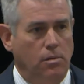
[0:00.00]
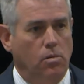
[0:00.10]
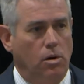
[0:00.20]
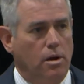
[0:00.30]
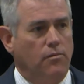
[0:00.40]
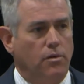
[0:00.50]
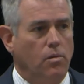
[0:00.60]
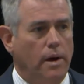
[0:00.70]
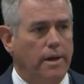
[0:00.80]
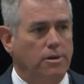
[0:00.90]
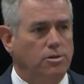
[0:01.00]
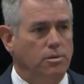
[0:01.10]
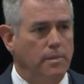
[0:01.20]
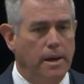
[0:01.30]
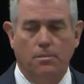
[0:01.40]
We're looking for ways to
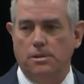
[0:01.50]
make